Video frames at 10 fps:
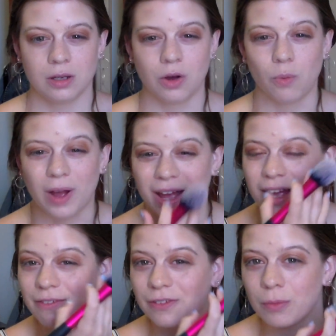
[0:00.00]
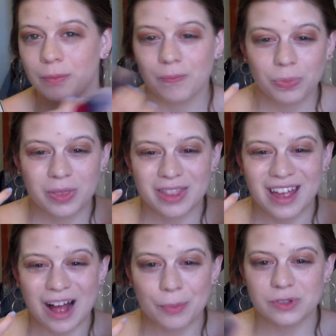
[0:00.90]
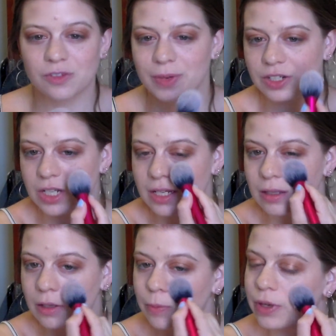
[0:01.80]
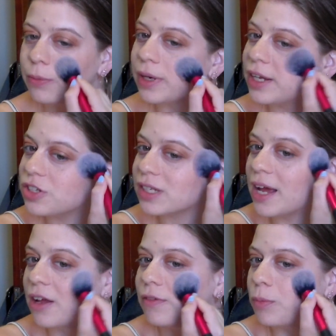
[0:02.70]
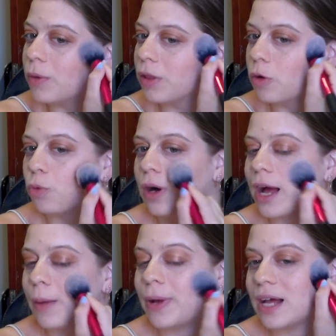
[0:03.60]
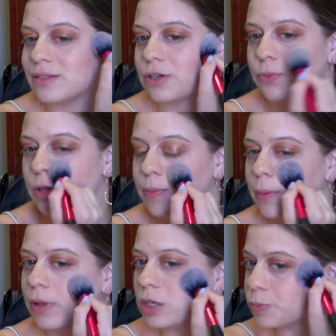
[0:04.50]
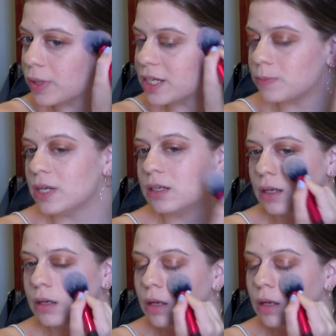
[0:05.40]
away from the apples of my cheeks a little bit when I just kind of am a little more haphazard with my blush placement.